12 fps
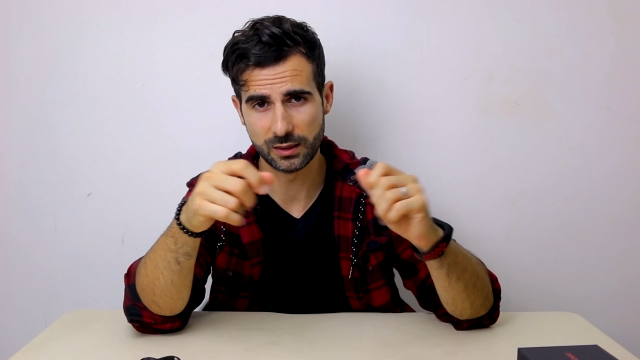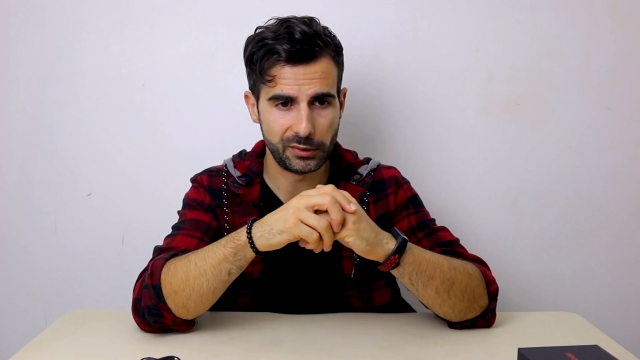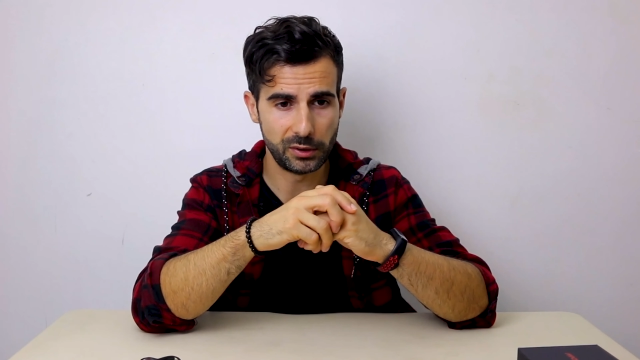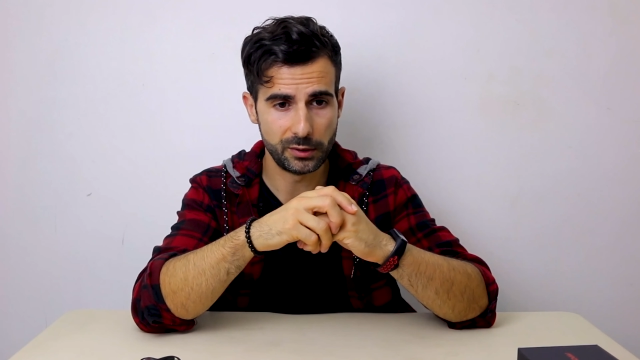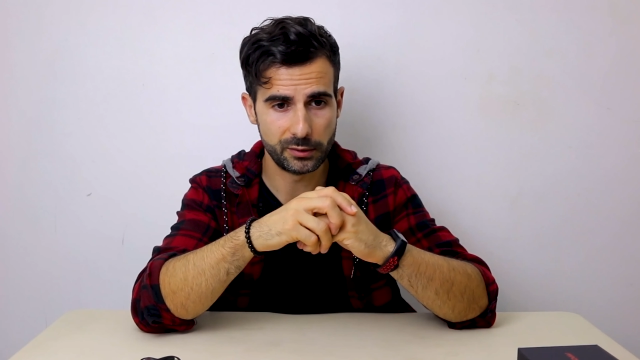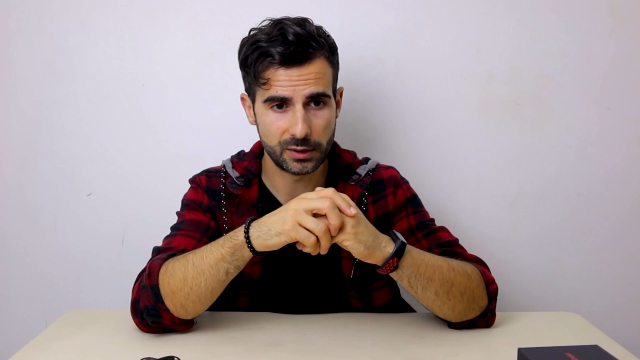If you
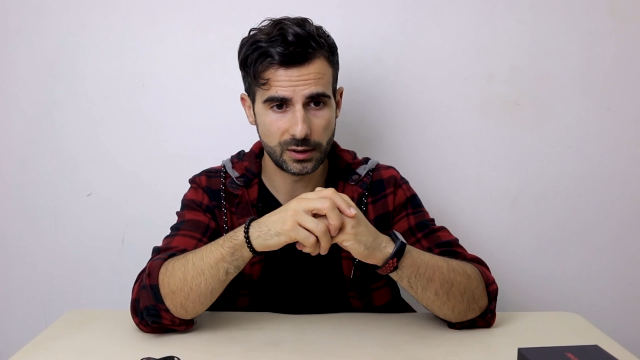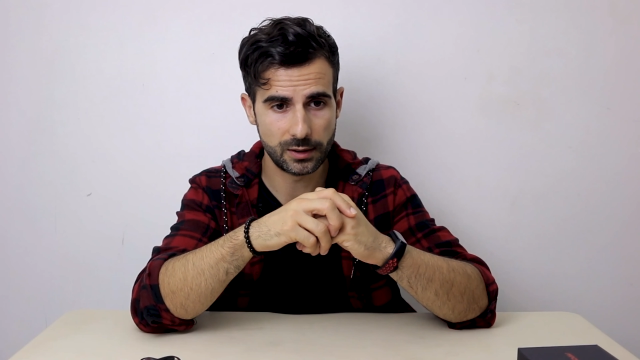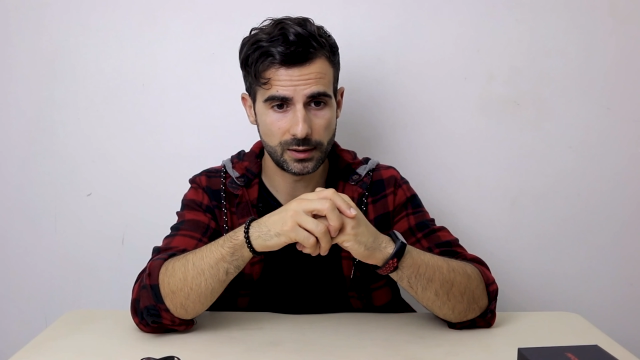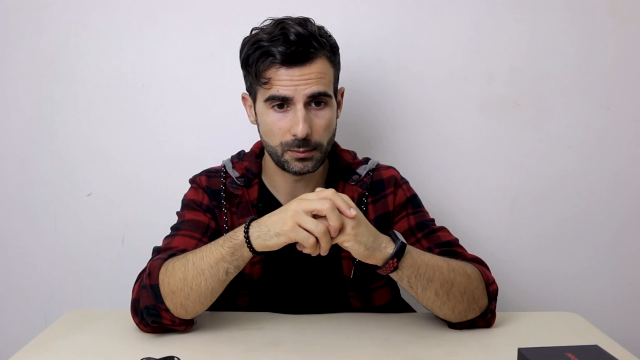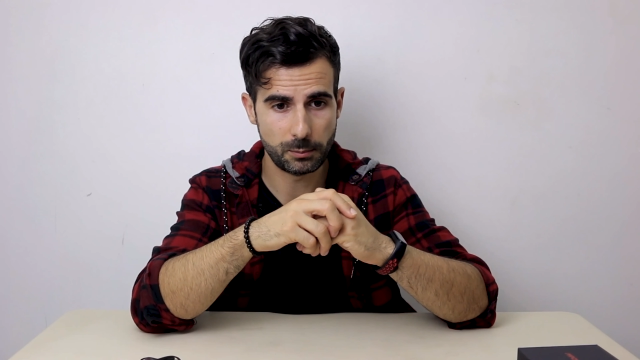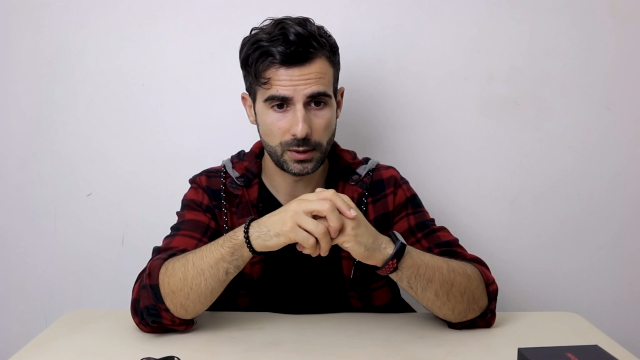leave it
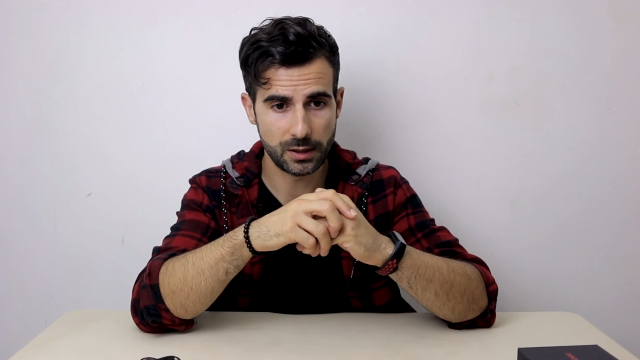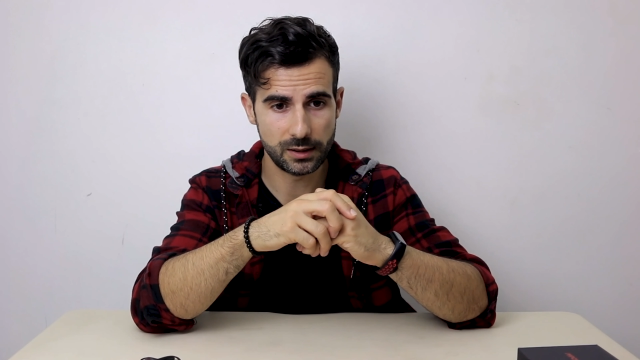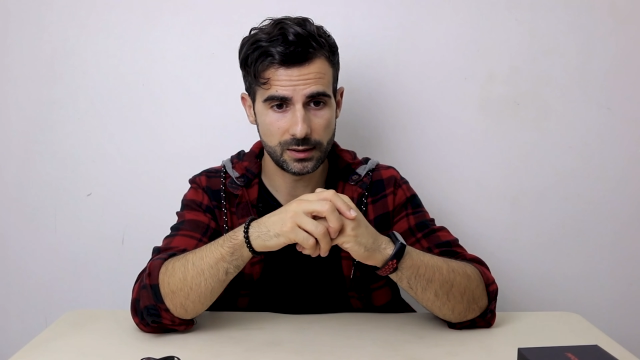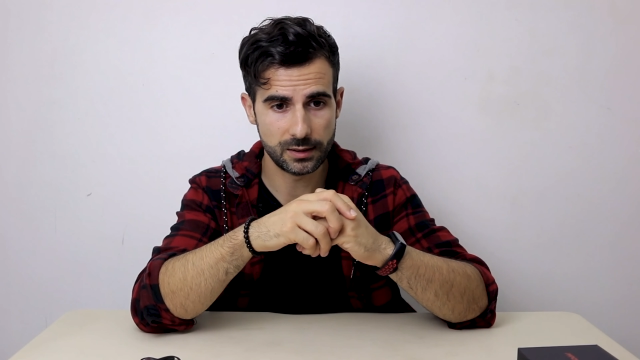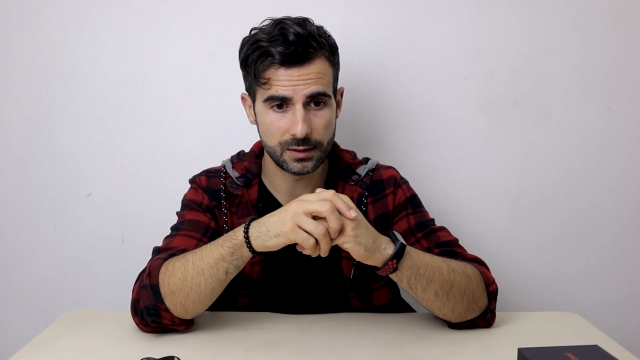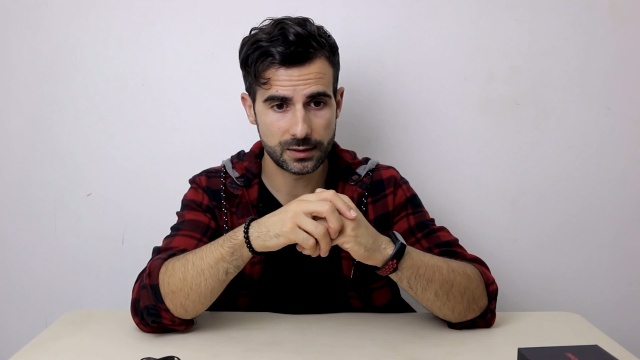in the
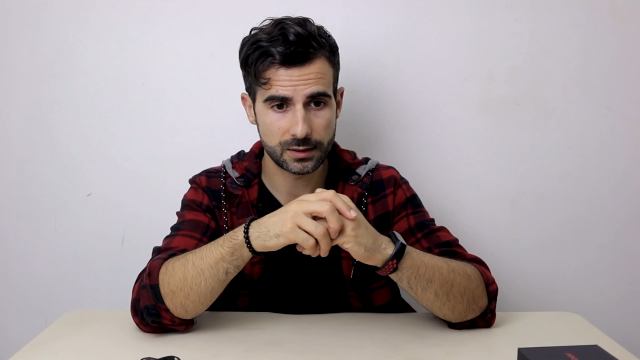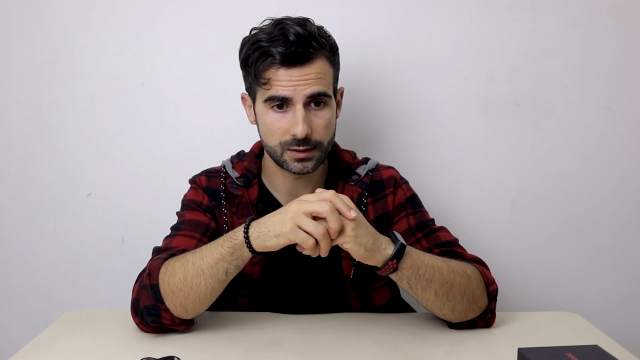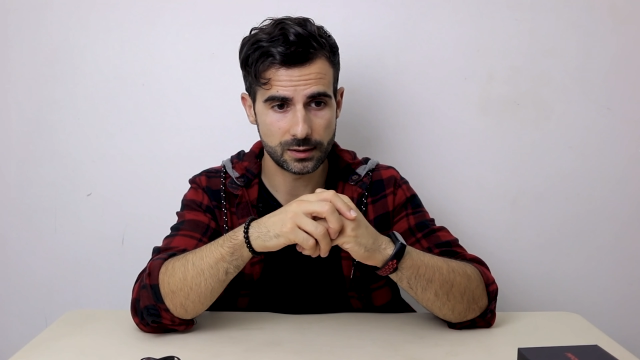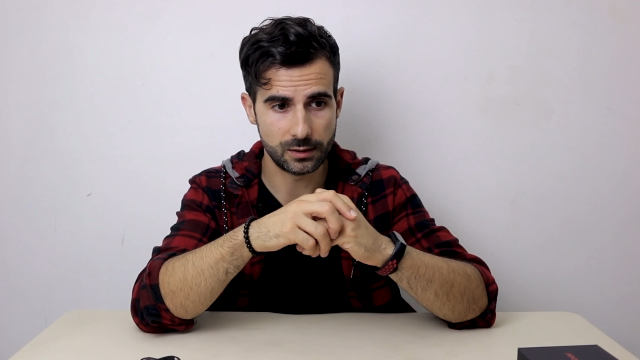bus